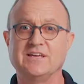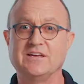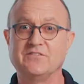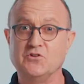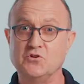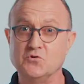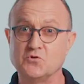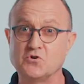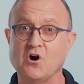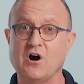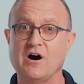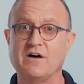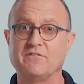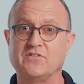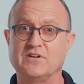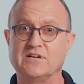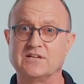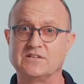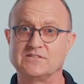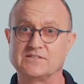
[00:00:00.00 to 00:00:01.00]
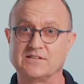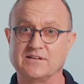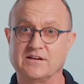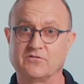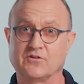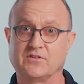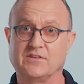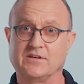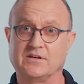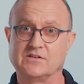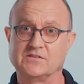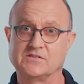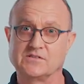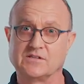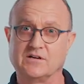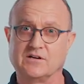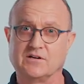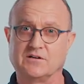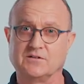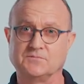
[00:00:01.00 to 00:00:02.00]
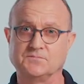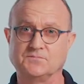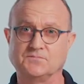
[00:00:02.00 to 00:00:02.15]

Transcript: giving you confidence that everything is there.